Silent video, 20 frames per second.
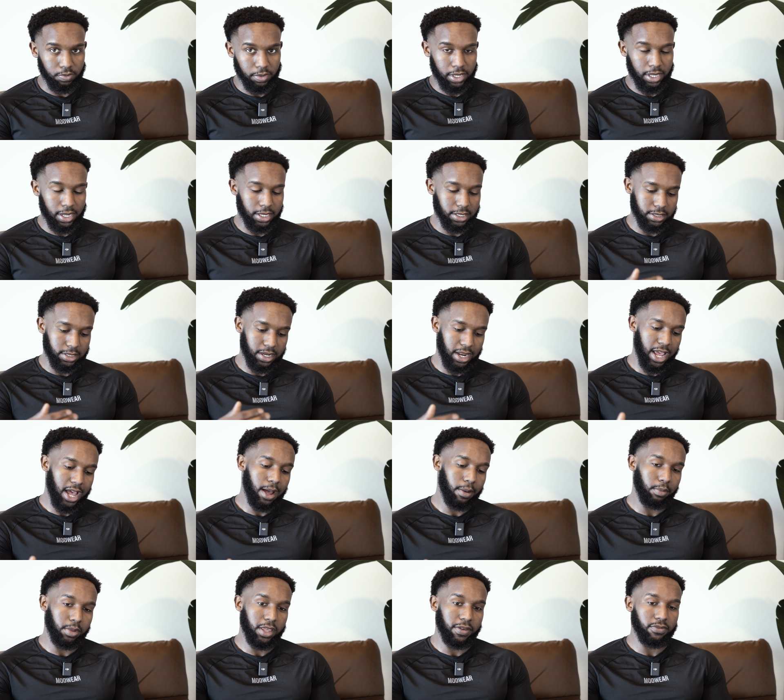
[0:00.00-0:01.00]
because now
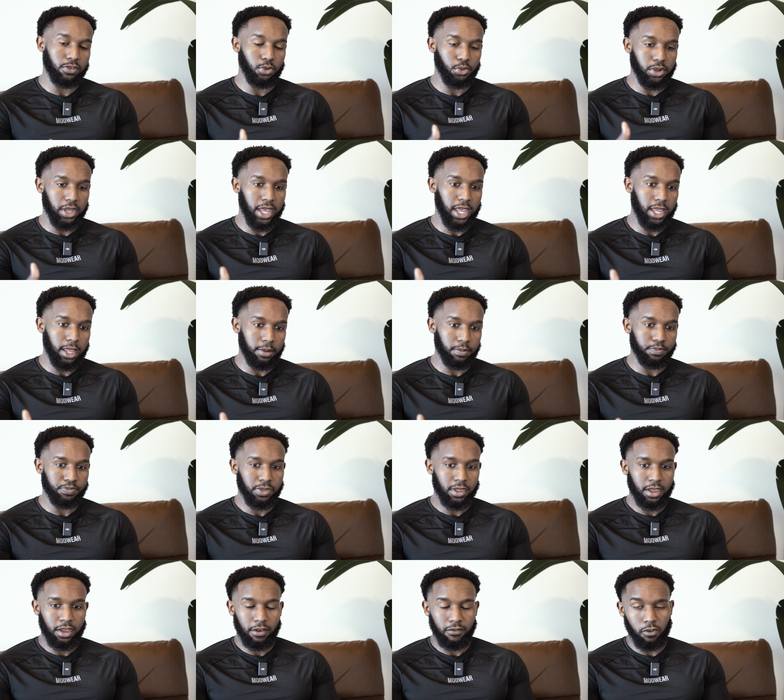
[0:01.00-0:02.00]
I'm giving you a game
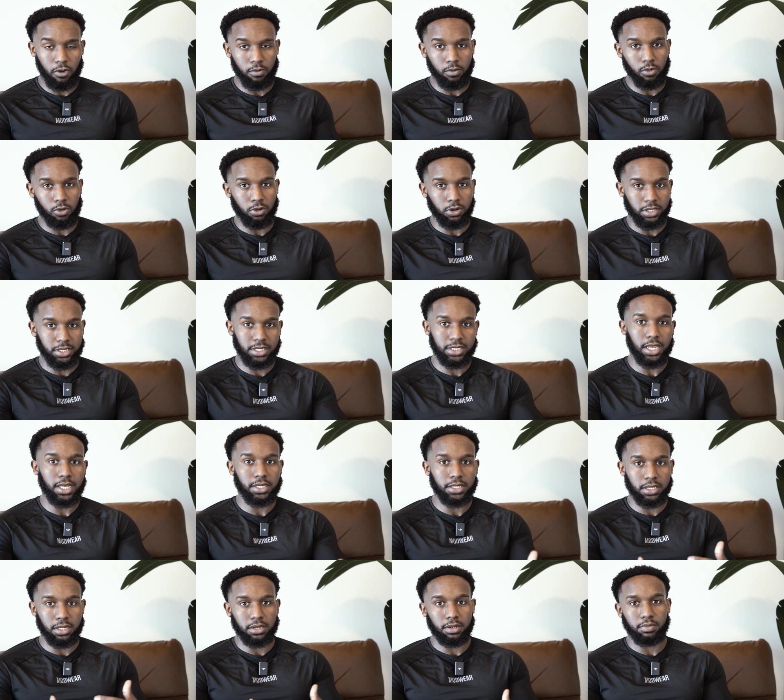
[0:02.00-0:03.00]
from a more
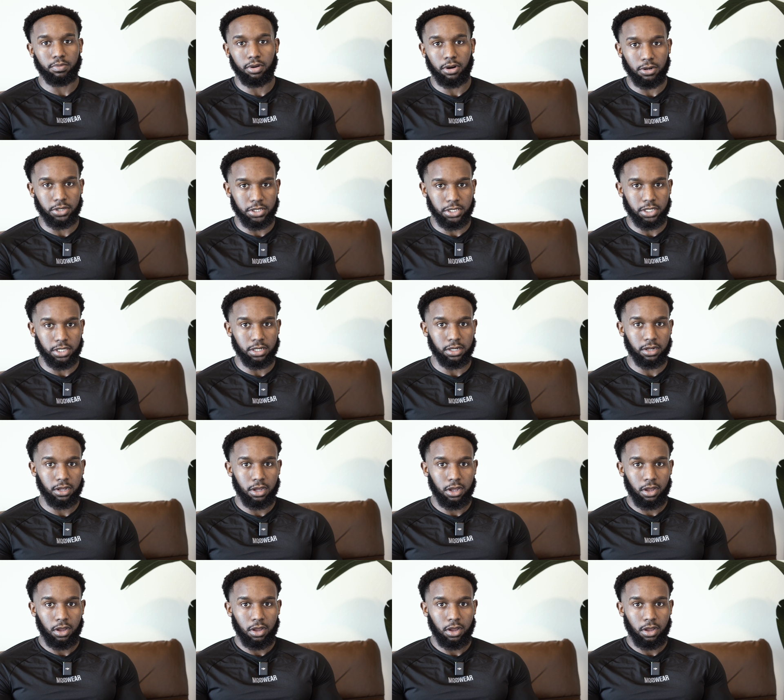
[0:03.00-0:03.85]
seasoned person,